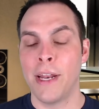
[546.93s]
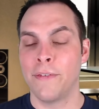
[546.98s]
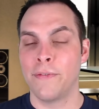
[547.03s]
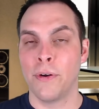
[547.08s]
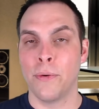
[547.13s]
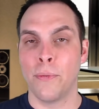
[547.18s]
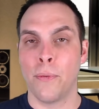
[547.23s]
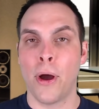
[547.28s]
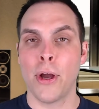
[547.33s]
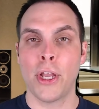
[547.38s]
if
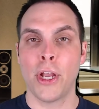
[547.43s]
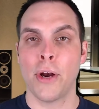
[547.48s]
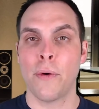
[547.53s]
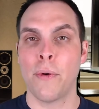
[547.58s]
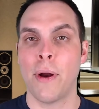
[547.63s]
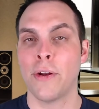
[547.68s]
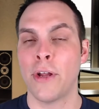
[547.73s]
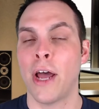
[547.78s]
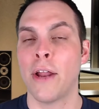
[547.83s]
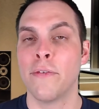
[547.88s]
you're walking
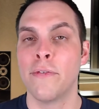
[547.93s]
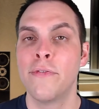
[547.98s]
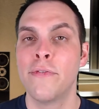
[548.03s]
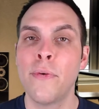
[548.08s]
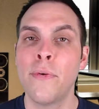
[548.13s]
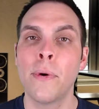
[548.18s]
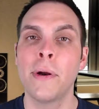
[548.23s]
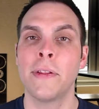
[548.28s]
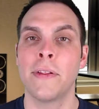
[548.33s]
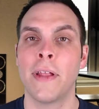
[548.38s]
around on
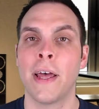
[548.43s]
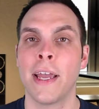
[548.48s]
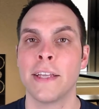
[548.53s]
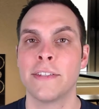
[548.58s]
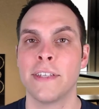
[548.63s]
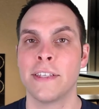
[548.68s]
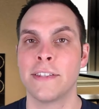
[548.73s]
four legs,